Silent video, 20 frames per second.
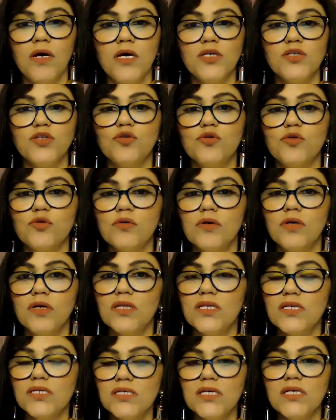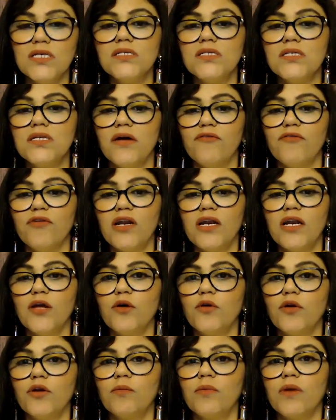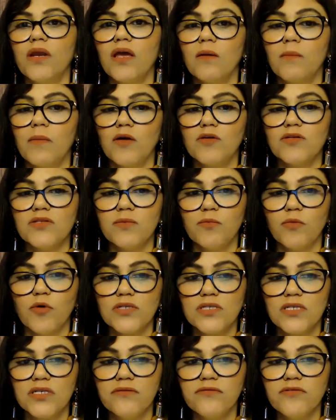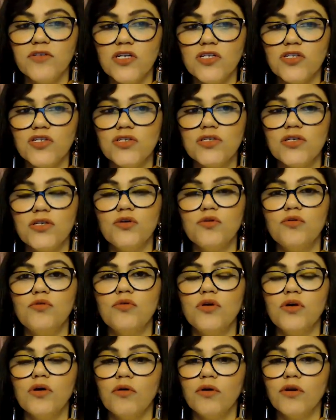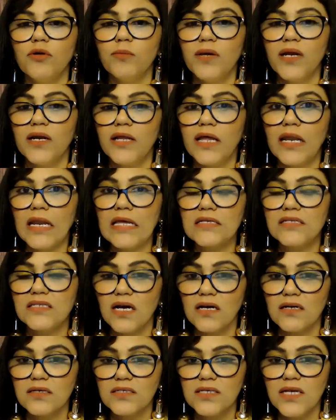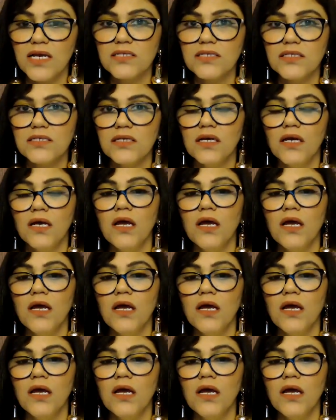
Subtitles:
So this is definitely going to bring about some positive changes in you. You're going to be attaining success.